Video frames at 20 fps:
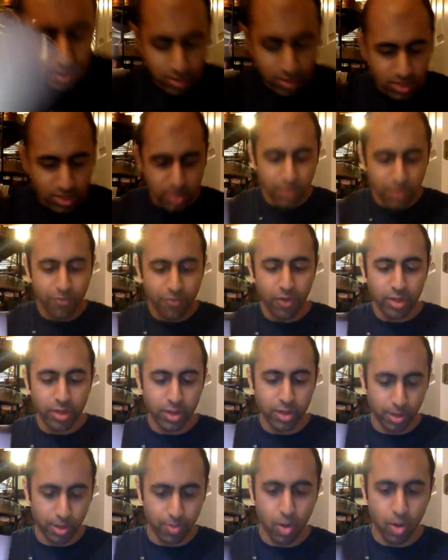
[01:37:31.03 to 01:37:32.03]
it was just a fun
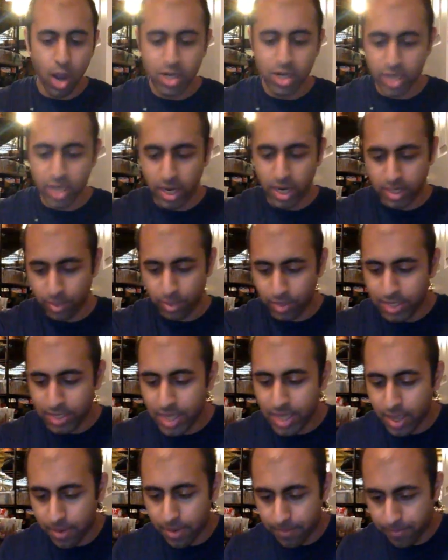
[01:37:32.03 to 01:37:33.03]
little project that we
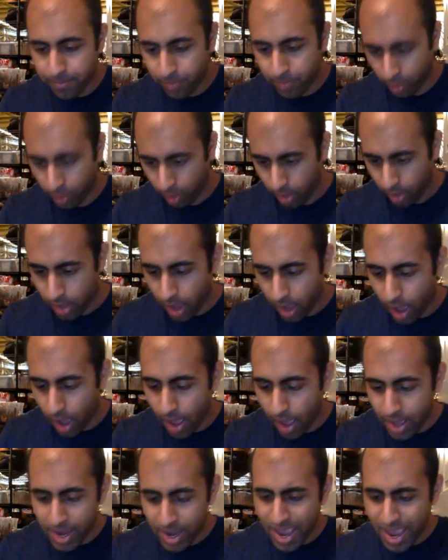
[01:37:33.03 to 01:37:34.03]
did.
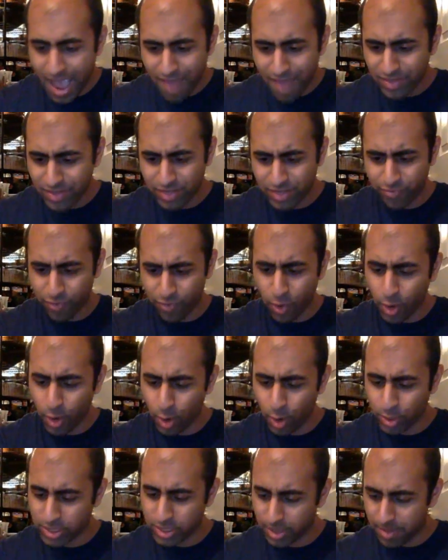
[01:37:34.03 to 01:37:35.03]
Uh, and I have these
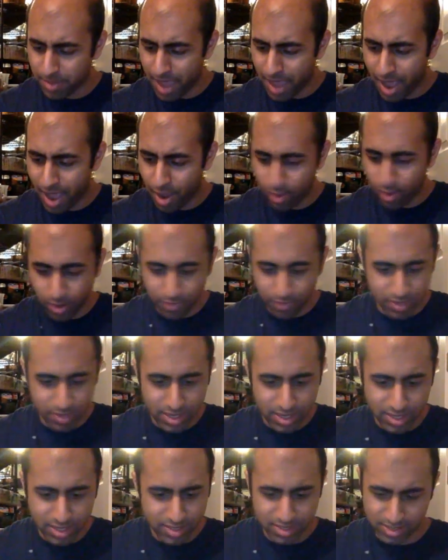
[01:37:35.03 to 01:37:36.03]
photos somehow of
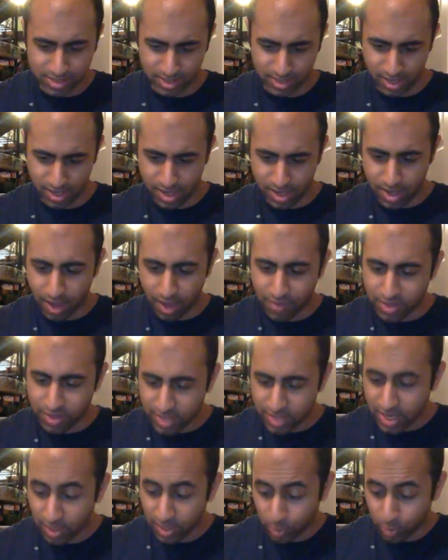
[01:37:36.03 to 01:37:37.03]
these of this
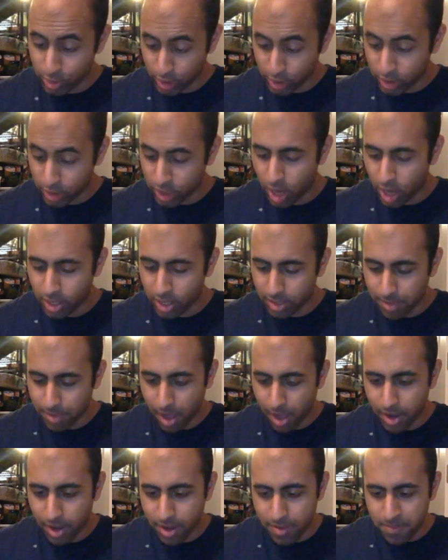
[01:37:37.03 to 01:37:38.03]
thing, and we're just talking
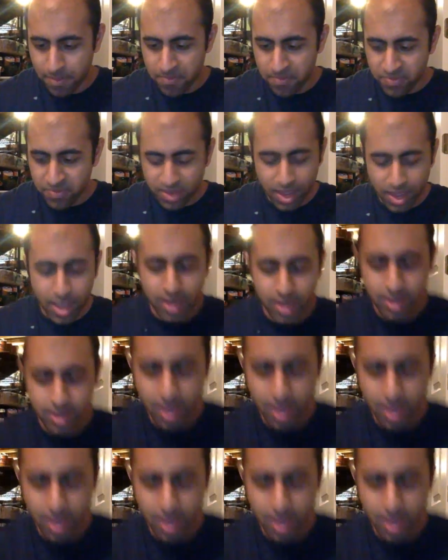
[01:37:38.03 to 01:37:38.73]
about it. And